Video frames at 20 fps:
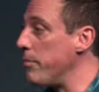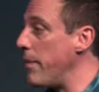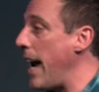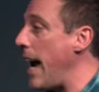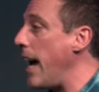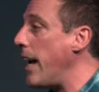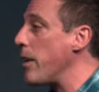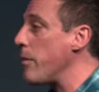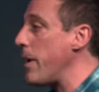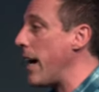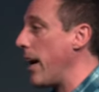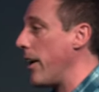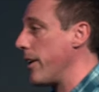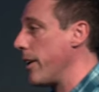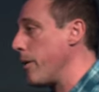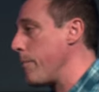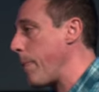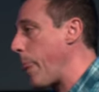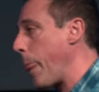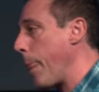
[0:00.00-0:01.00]
mad about
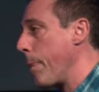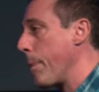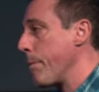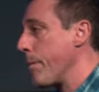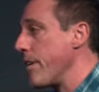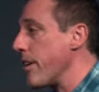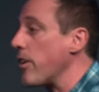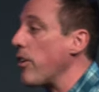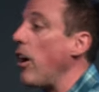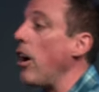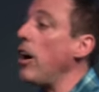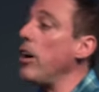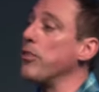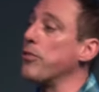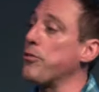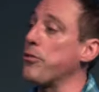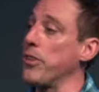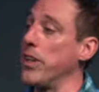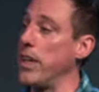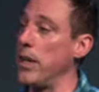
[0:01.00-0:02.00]
it. He
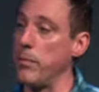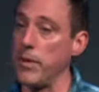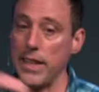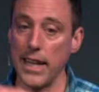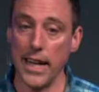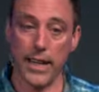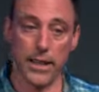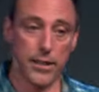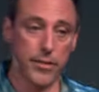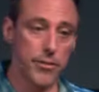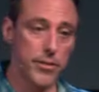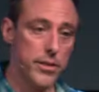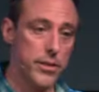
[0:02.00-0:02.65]
calls for Ahimelech.